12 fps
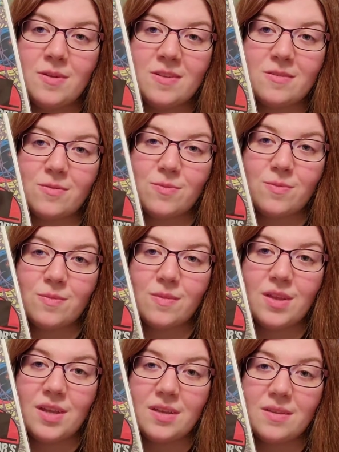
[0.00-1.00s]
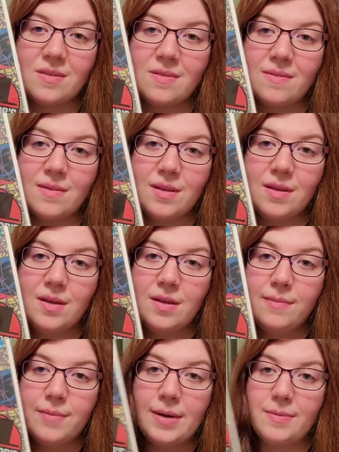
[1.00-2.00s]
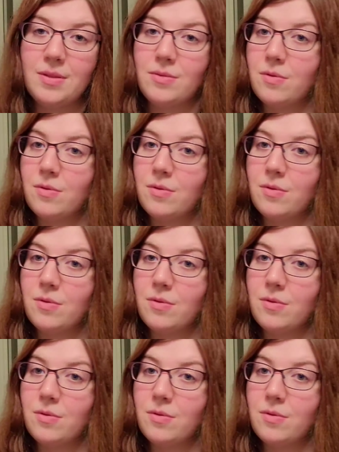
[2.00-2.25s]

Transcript: It's like probably